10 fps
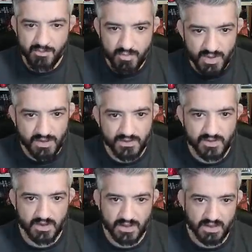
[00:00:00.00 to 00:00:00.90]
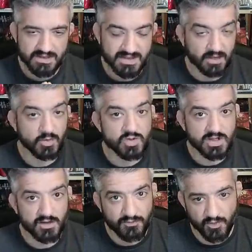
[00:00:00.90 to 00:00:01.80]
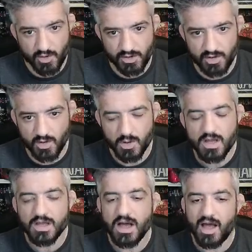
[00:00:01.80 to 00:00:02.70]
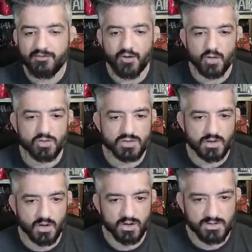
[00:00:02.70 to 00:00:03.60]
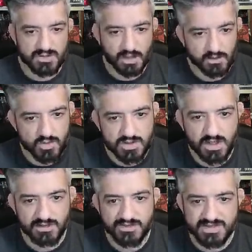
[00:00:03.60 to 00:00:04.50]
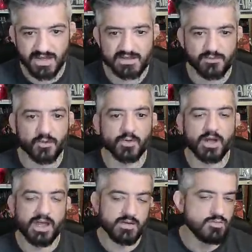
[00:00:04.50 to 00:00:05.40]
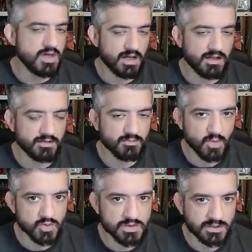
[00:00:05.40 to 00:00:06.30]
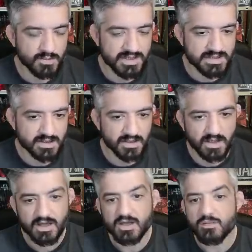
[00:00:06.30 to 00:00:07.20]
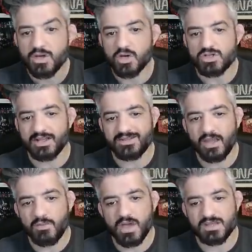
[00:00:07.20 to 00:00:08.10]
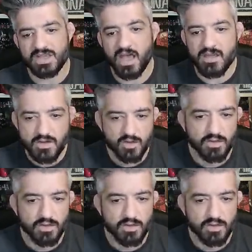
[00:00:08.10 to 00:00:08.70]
built uh, Cell for, you know. I focused on Shadow Cell just for ABL mostly basically because at ABX I knew